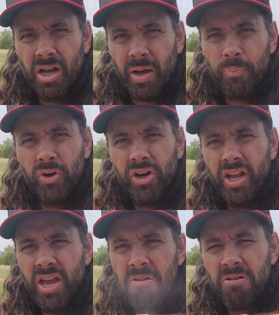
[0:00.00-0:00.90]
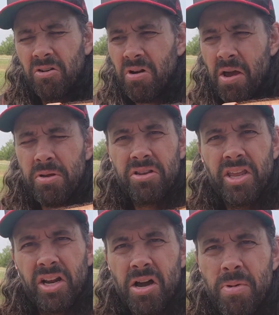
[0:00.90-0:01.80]
I put it in, grab it,
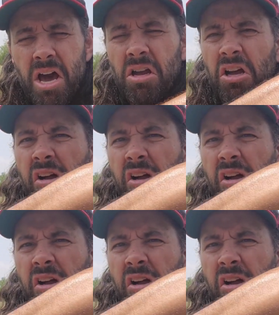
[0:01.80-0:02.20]
did it come out?